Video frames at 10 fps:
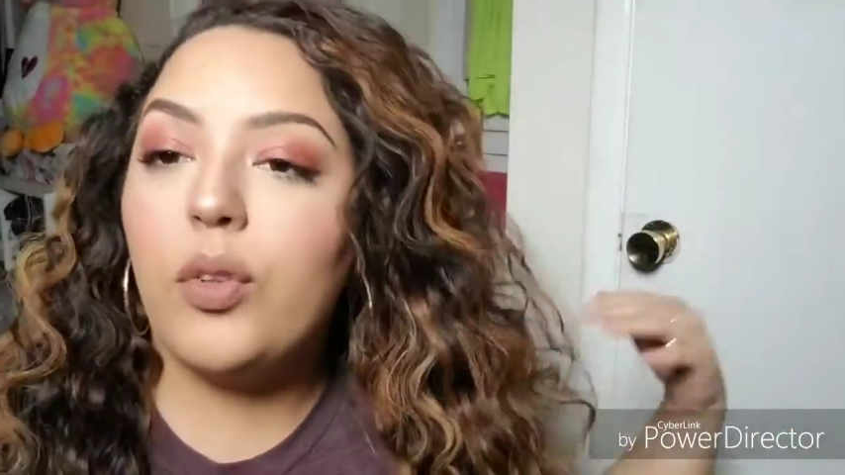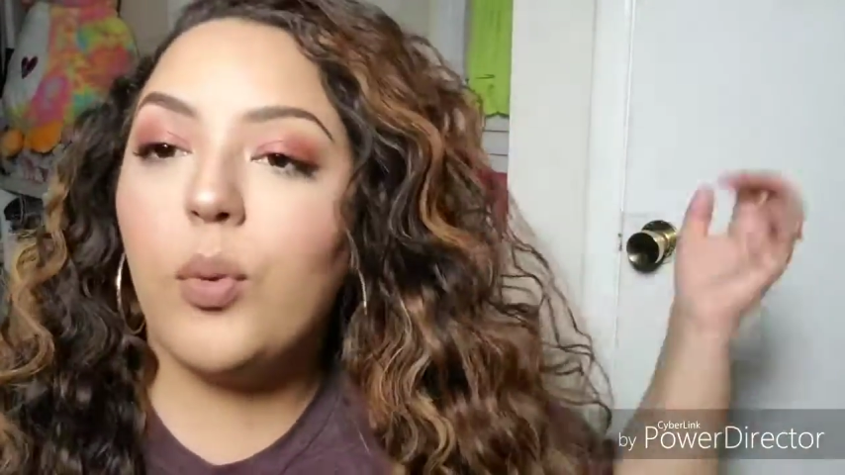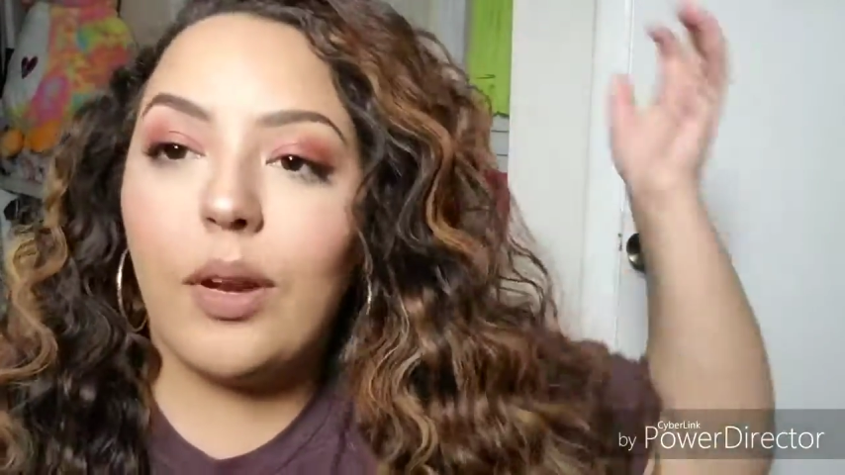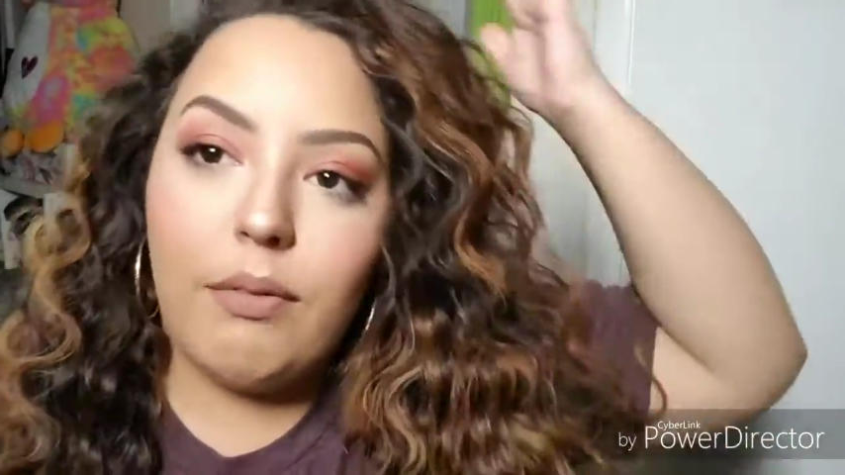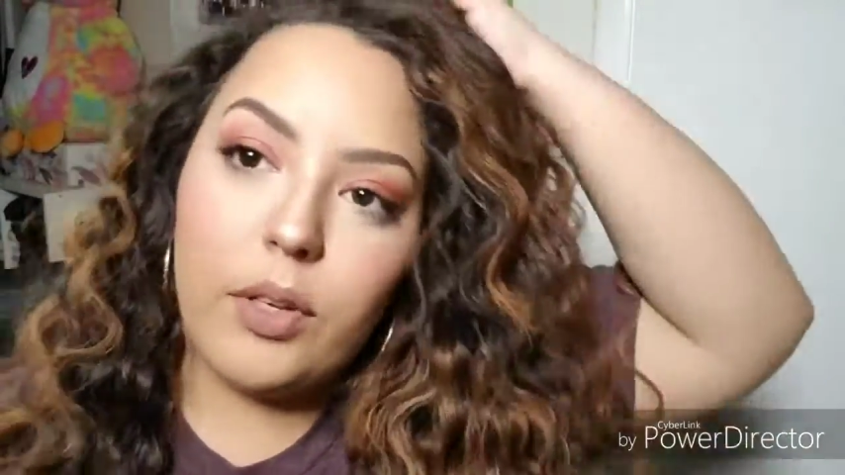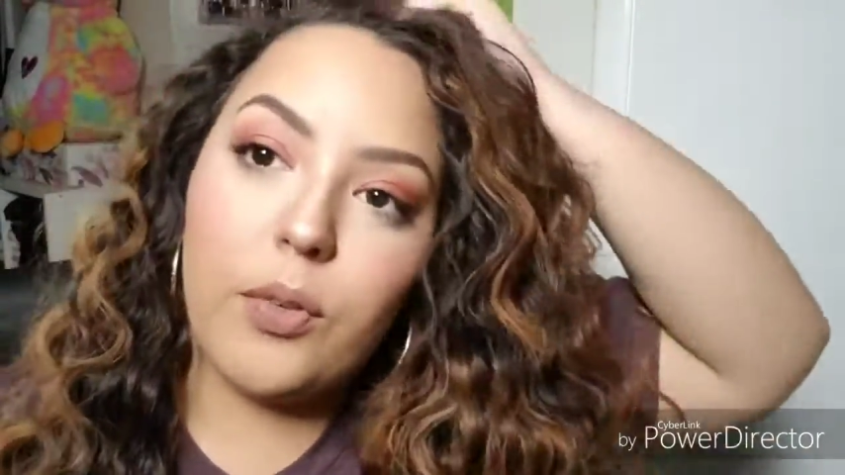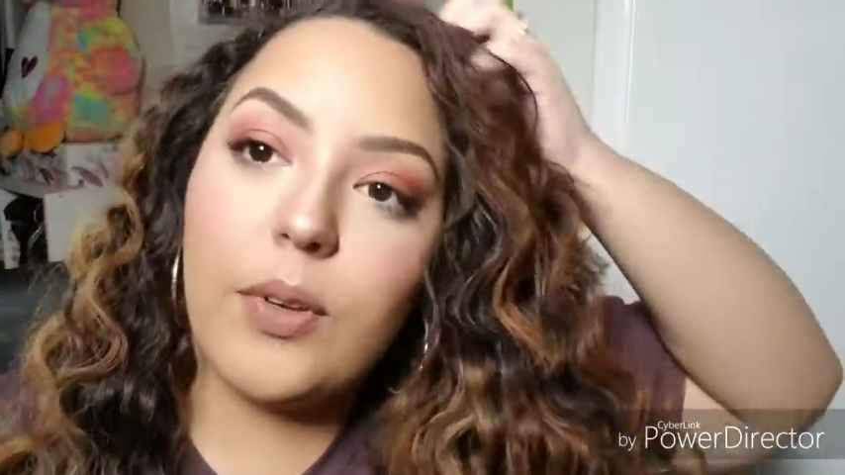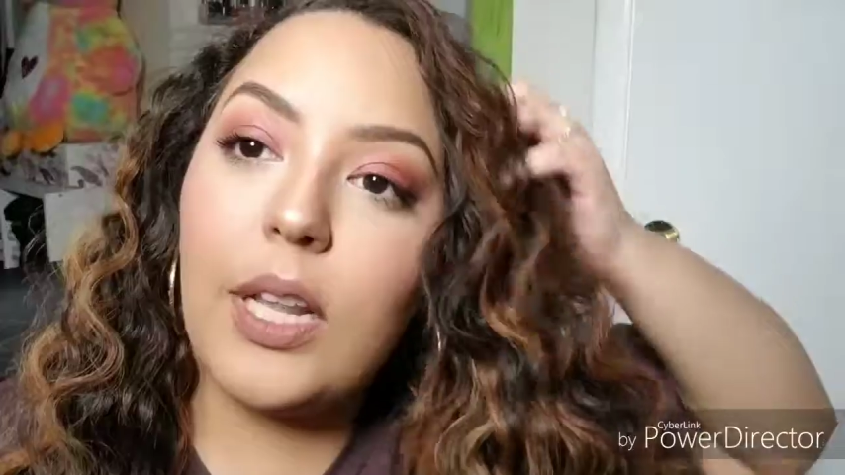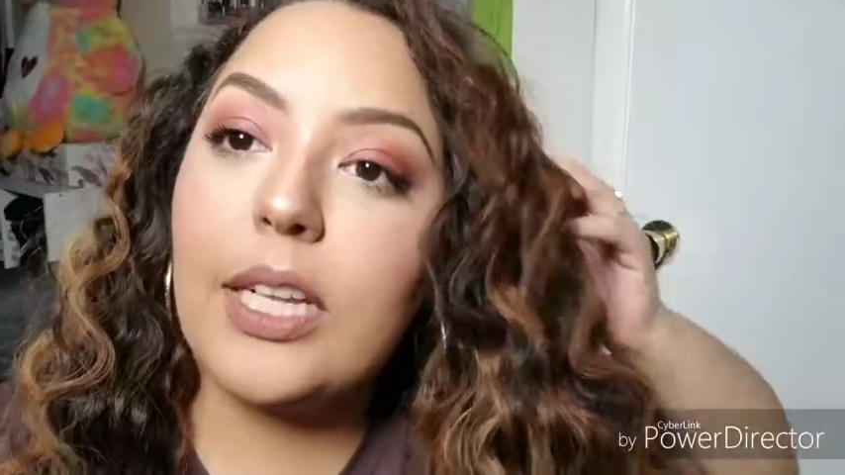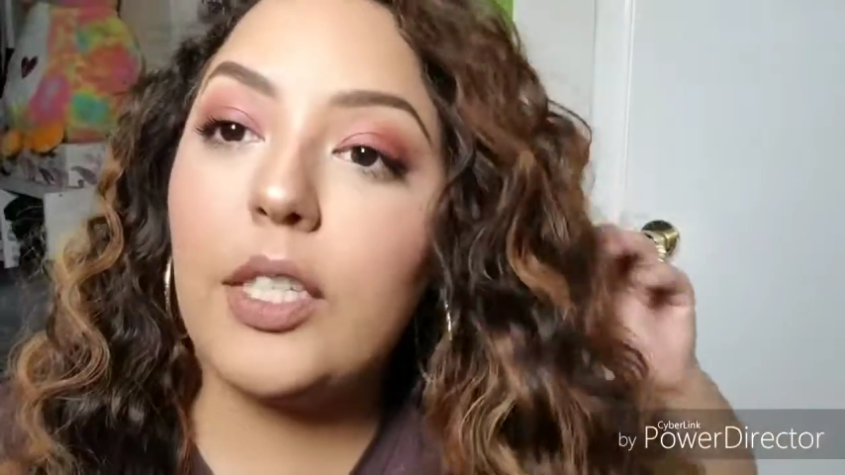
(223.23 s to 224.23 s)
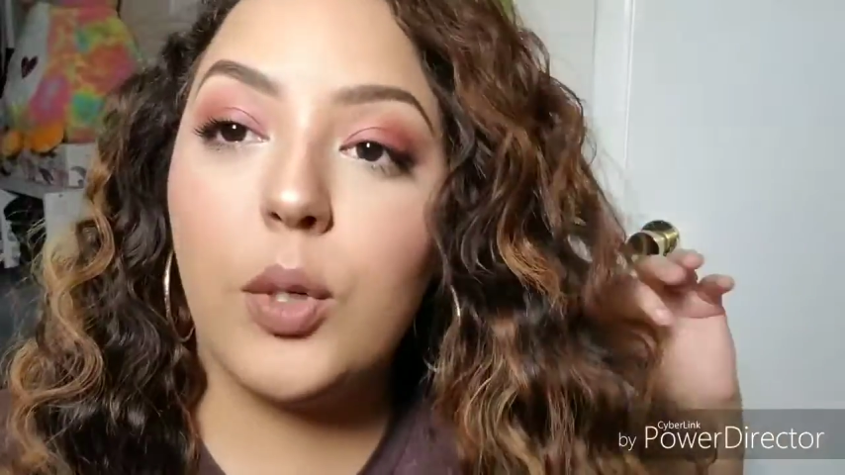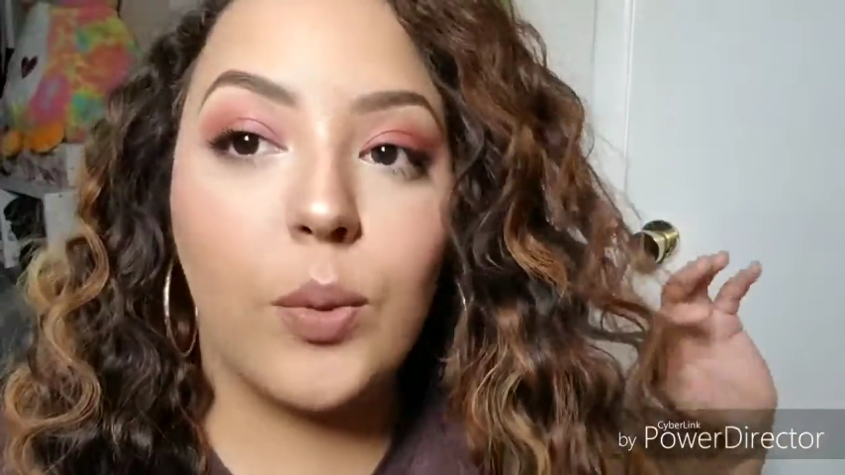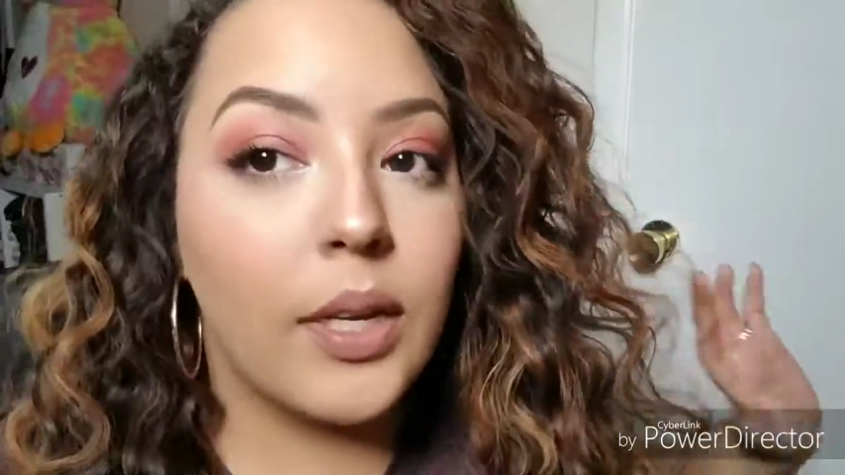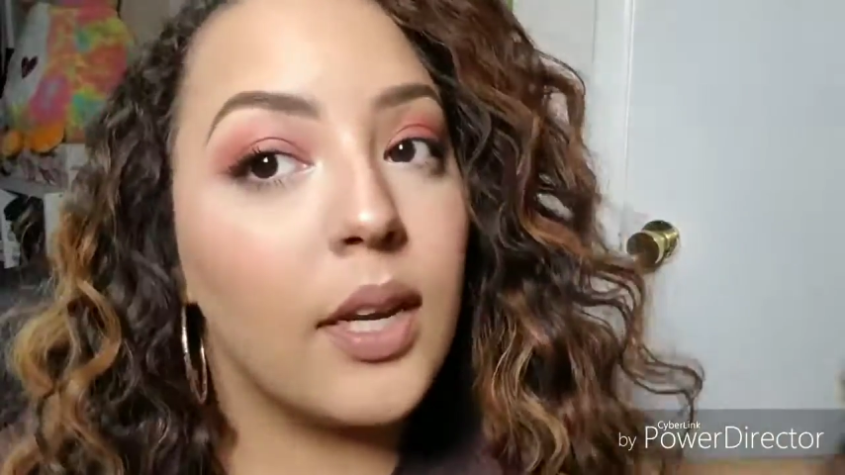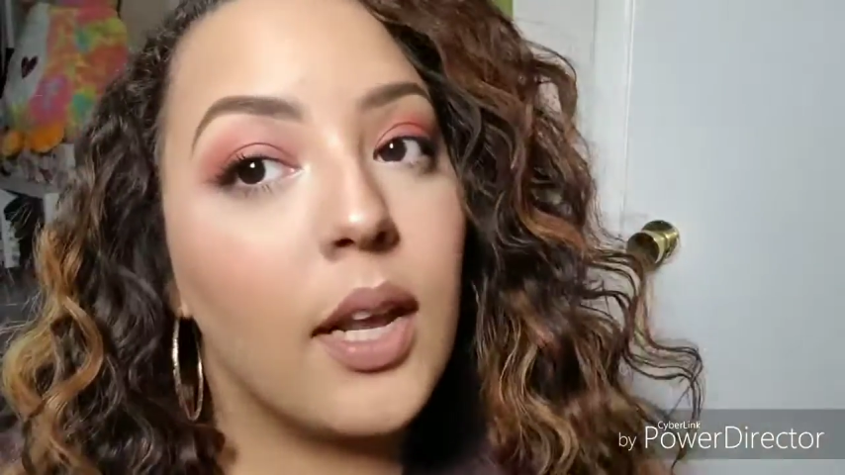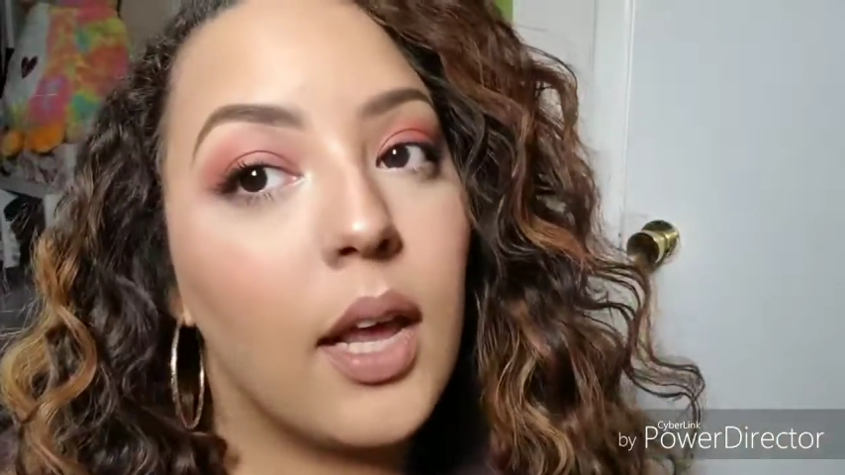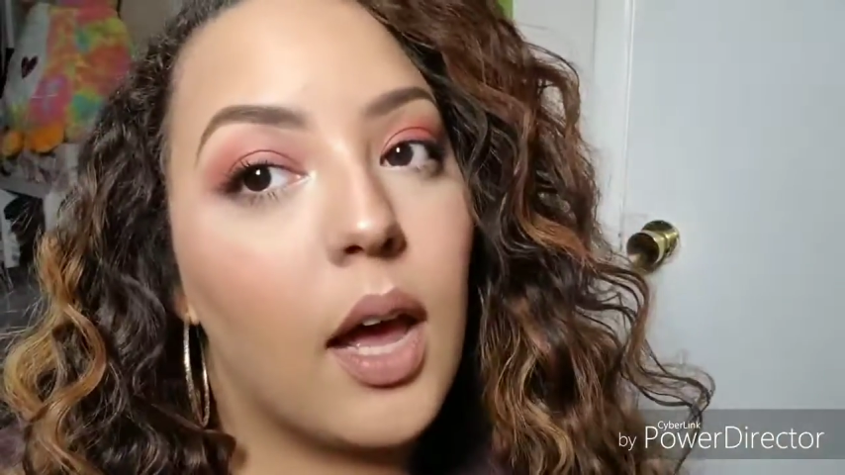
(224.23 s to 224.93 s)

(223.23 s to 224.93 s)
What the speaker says: Do whatever you feel like doing.